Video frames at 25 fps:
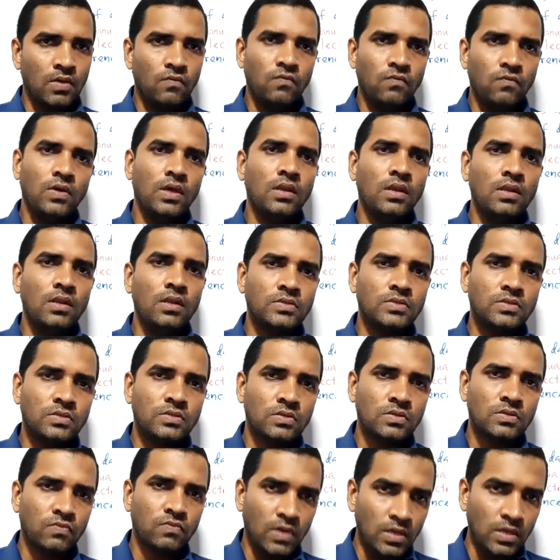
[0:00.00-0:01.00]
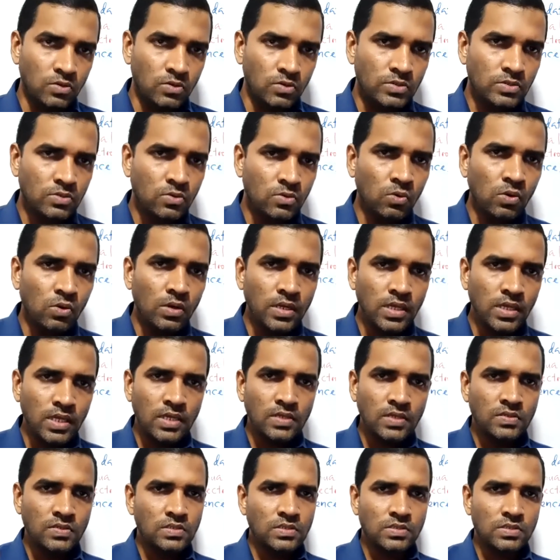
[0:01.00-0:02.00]
When your school
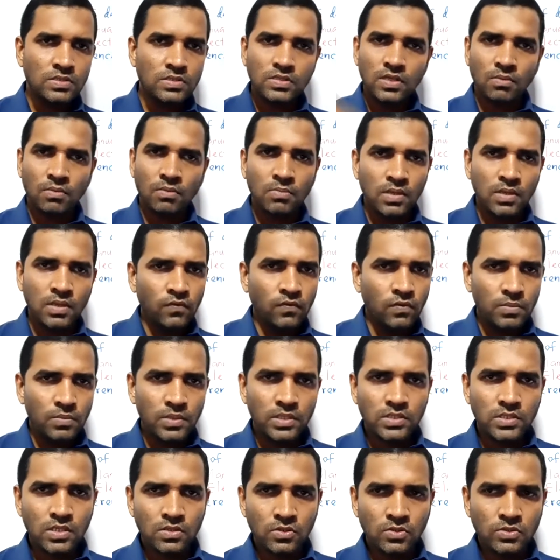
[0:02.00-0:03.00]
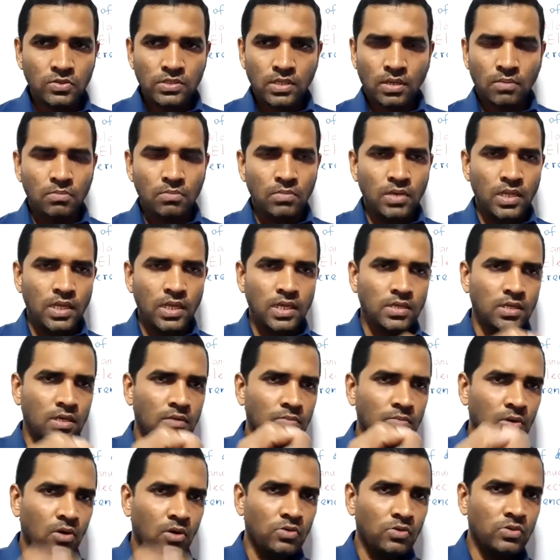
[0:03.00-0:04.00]
needs some information or some data
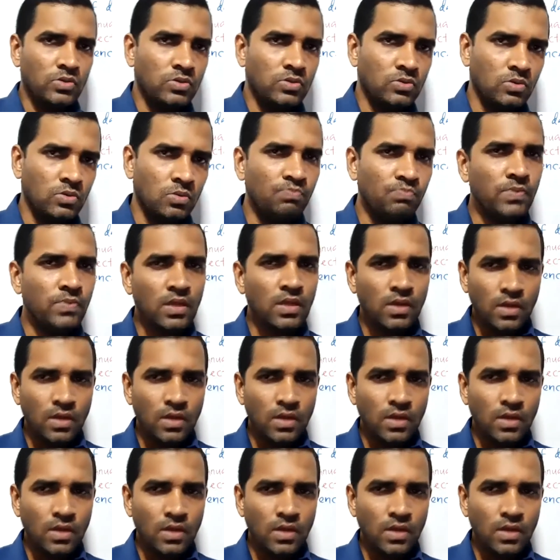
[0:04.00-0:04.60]
about you,